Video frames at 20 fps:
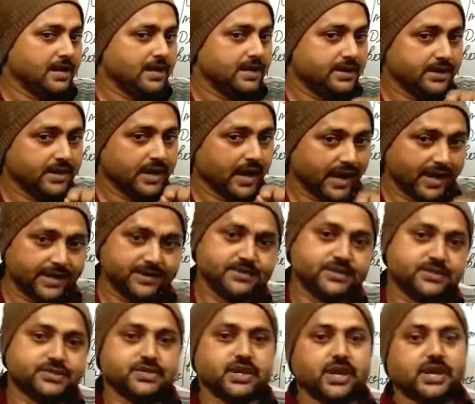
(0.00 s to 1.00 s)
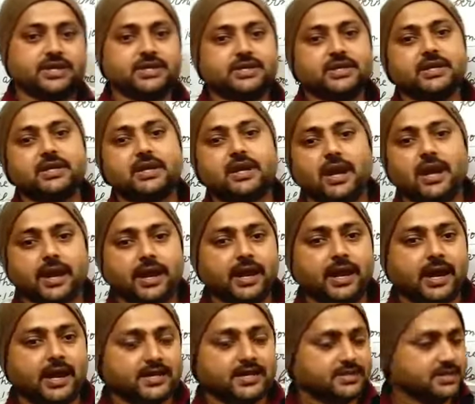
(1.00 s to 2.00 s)
A has
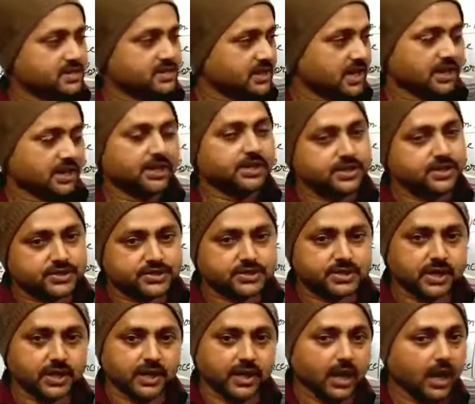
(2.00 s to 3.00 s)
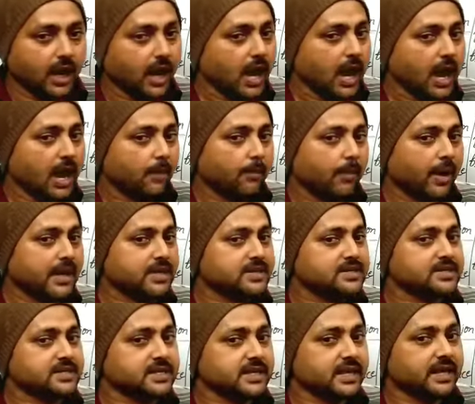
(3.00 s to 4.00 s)
started studying. By
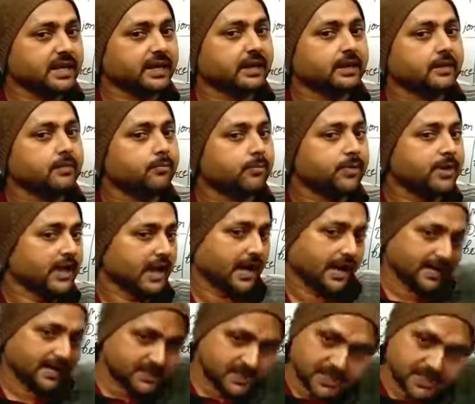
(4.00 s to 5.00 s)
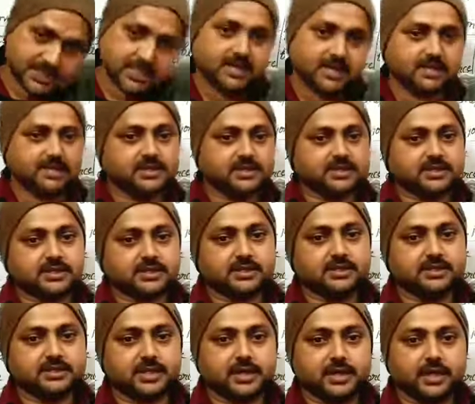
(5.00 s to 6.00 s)
seeing him, B has started
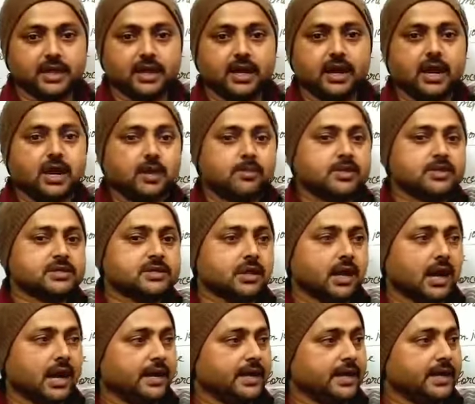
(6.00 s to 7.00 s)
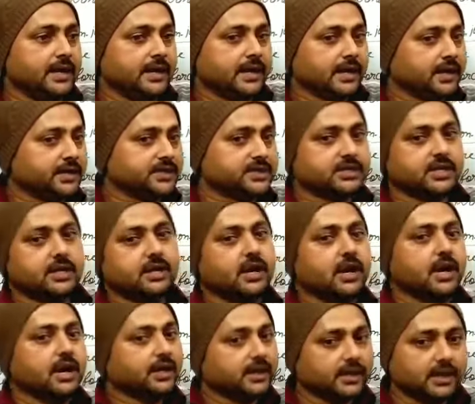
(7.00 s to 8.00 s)
studying. Means an
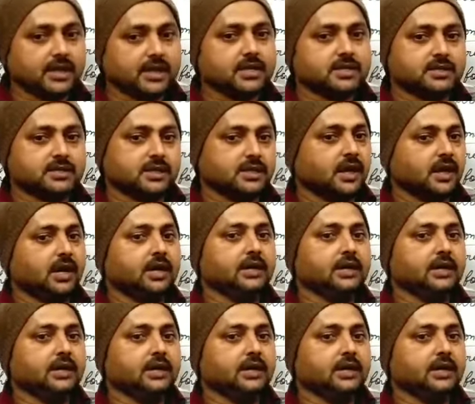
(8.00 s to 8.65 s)
interaction created.